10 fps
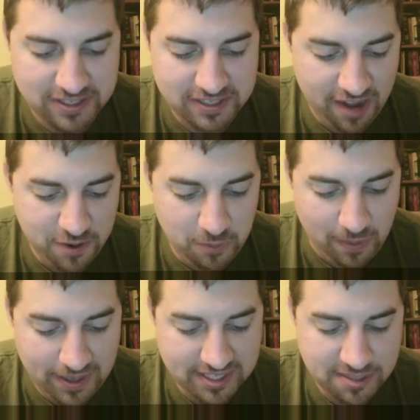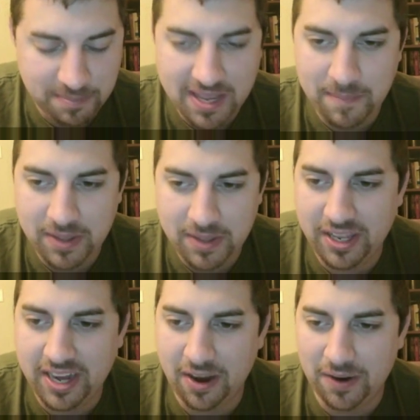on Who Wants to Be a
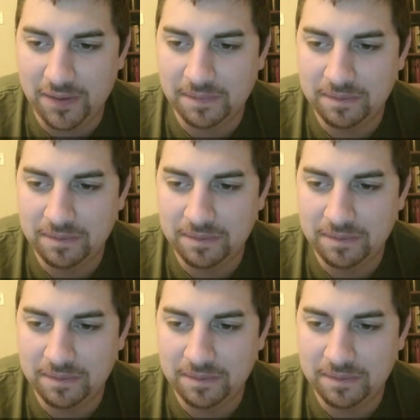Millionaire